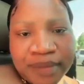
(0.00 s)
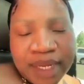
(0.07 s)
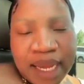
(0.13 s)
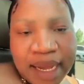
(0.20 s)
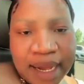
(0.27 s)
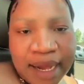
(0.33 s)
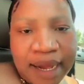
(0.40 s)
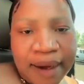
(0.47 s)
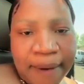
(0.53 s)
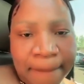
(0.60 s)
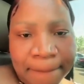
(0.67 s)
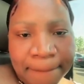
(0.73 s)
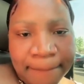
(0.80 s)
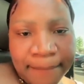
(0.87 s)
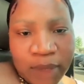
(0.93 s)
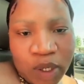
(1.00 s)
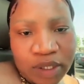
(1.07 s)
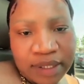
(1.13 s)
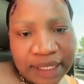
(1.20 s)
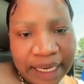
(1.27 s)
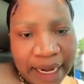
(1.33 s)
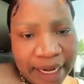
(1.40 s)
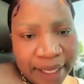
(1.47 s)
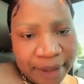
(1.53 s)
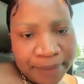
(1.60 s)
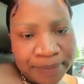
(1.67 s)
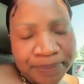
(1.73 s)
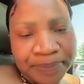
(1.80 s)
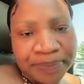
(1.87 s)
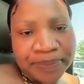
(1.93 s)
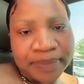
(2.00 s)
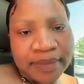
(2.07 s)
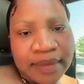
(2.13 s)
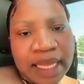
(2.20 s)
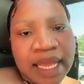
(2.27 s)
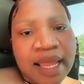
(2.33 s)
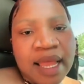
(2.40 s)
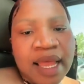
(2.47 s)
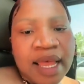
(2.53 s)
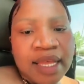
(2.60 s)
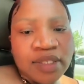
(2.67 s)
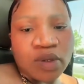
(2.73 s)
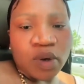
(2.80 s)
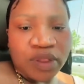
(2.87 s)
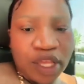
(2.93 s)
um, on Saturday. So